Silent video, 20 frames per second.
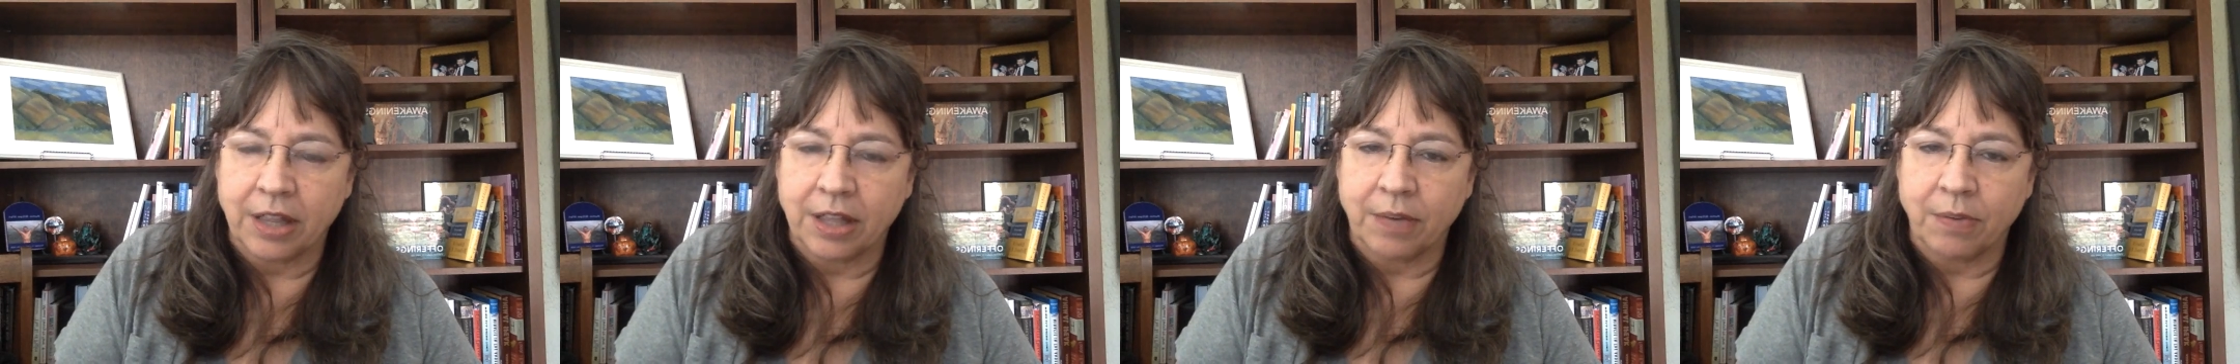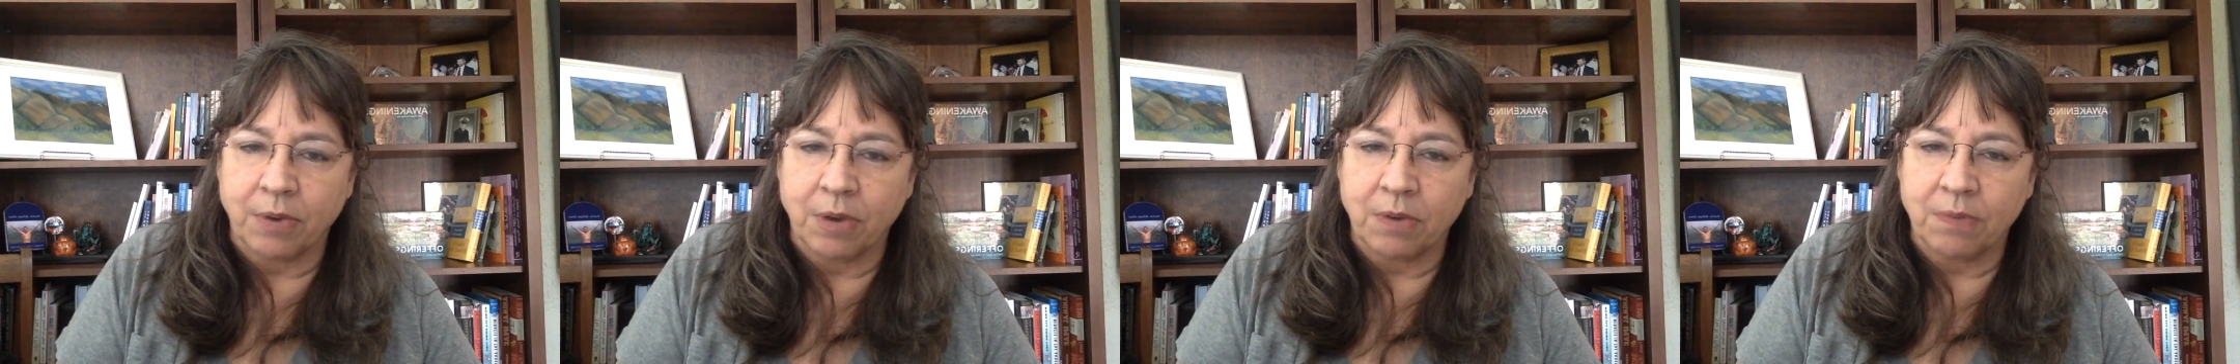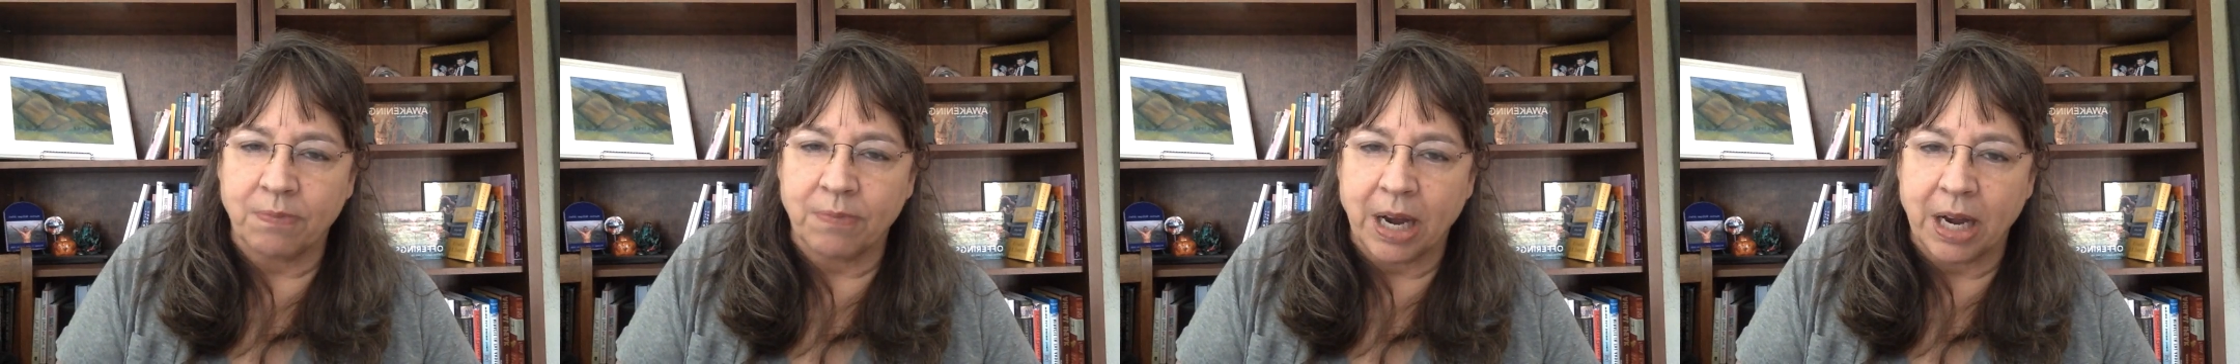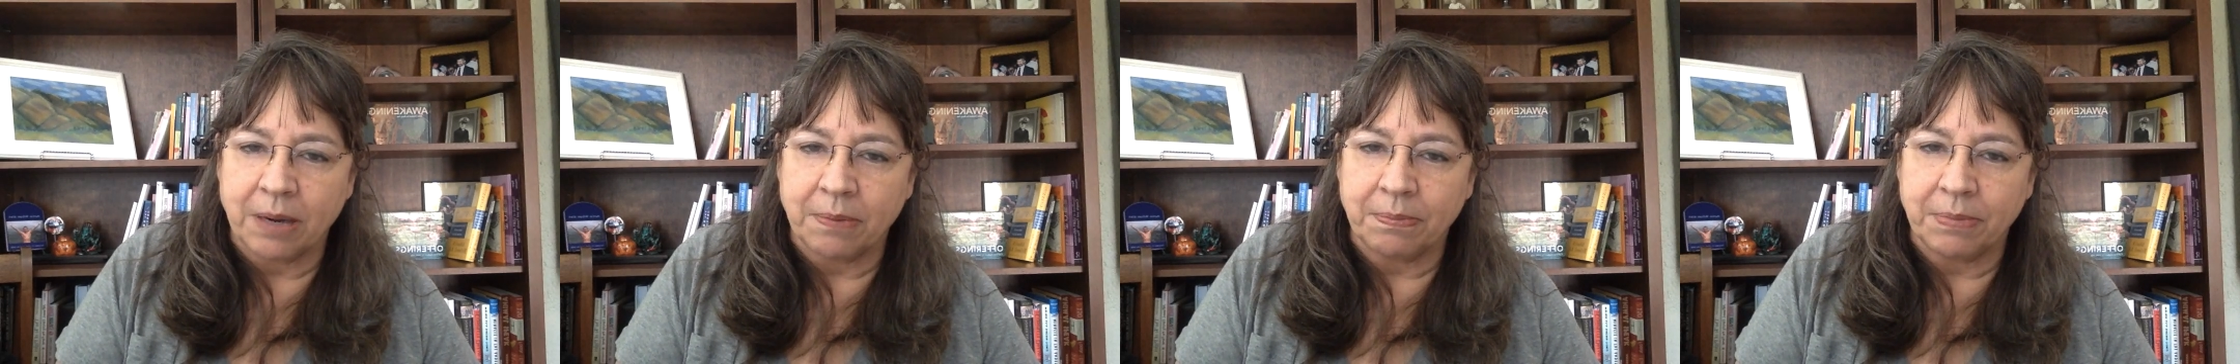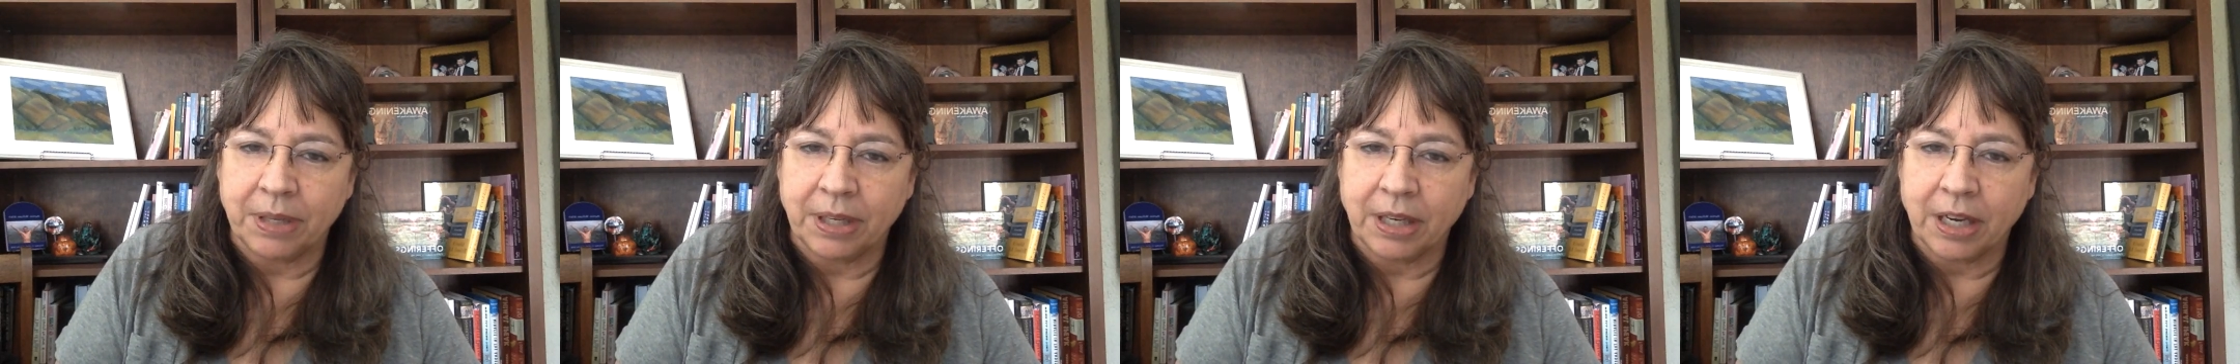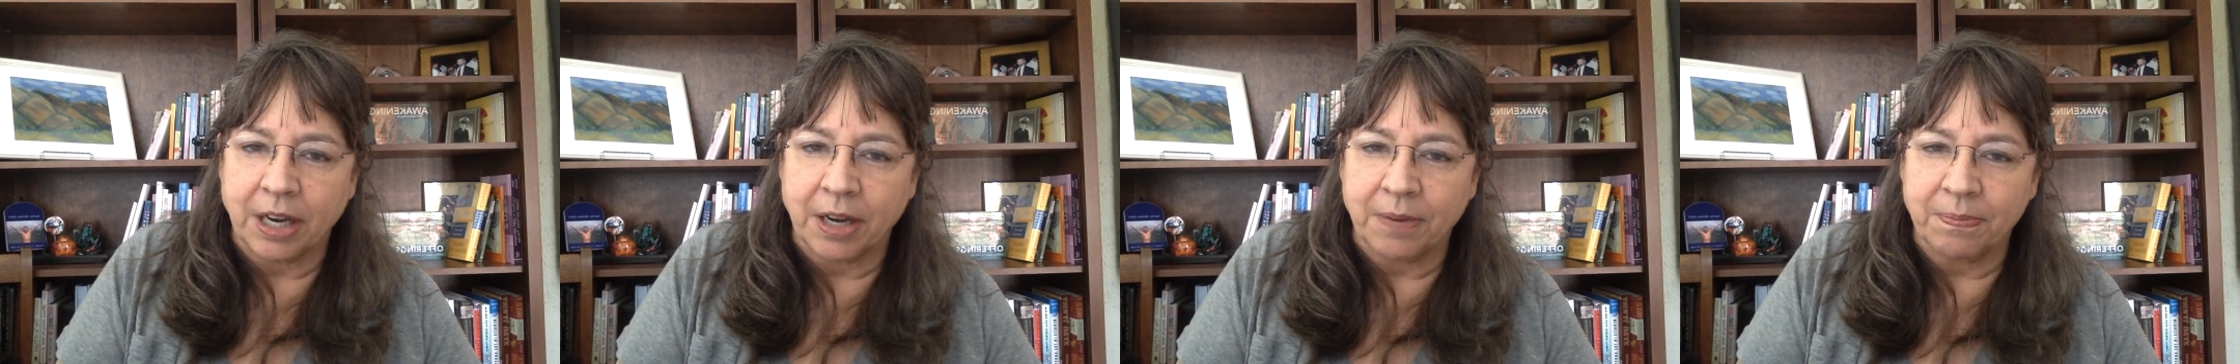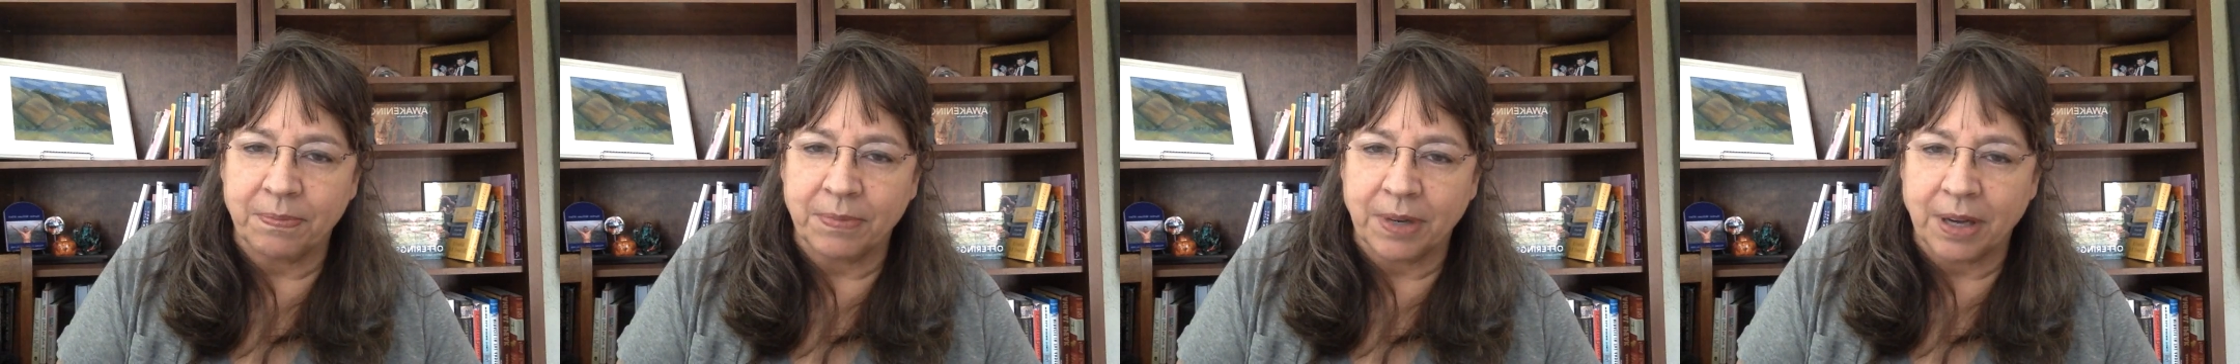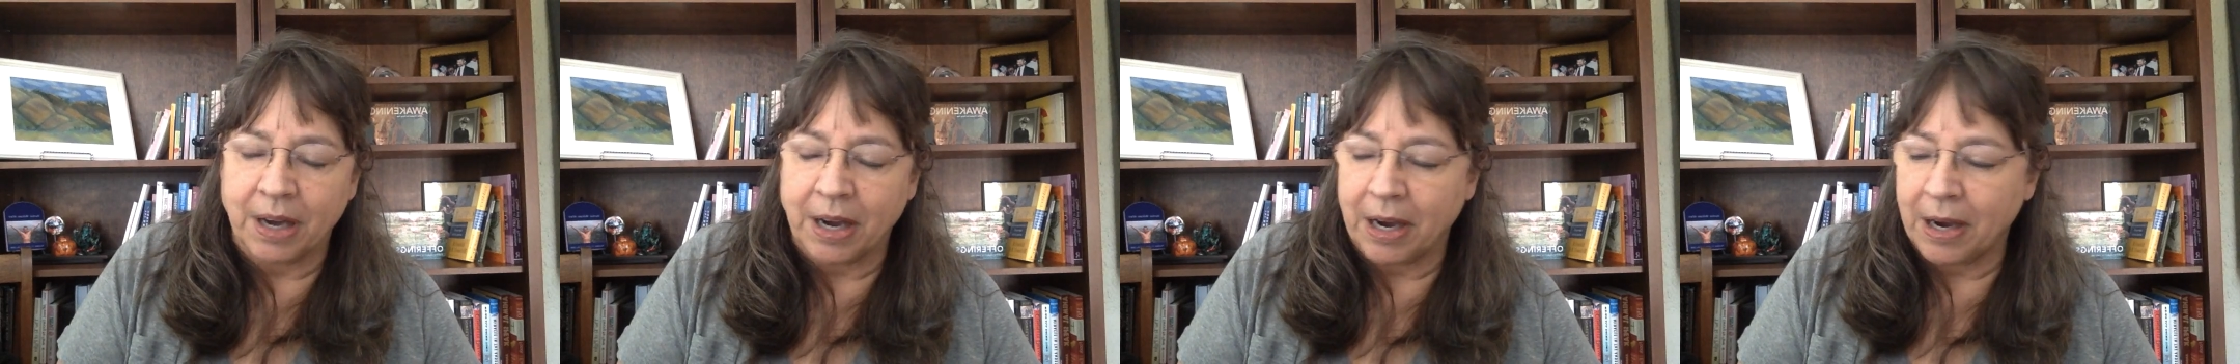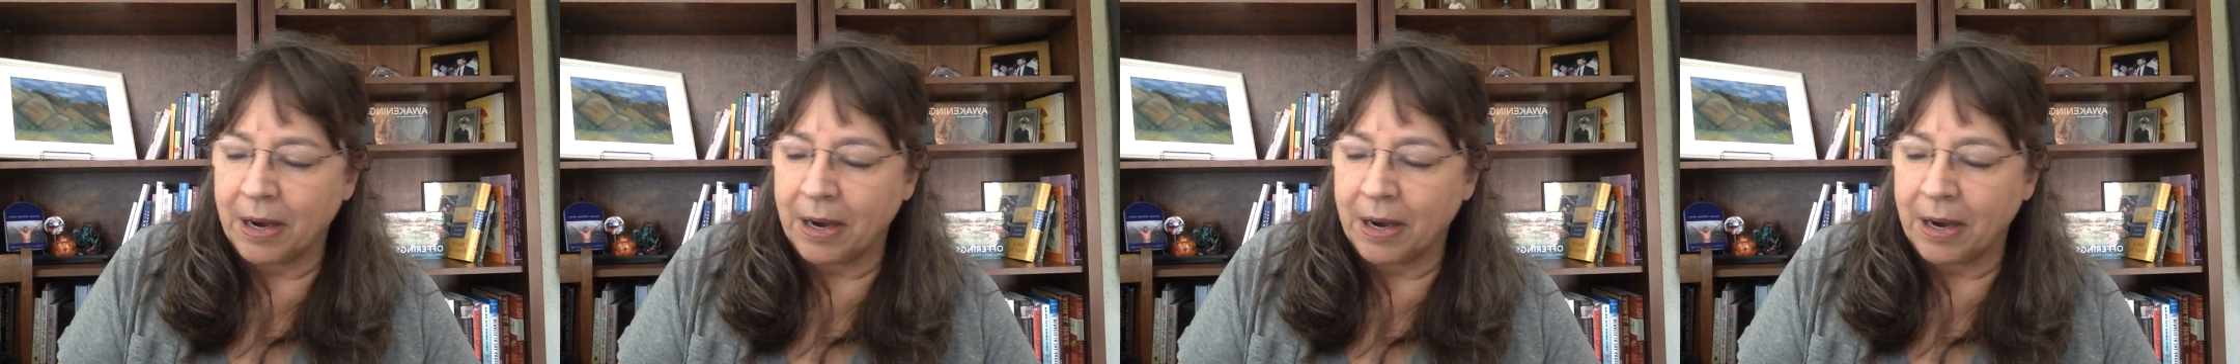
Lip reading: that one might become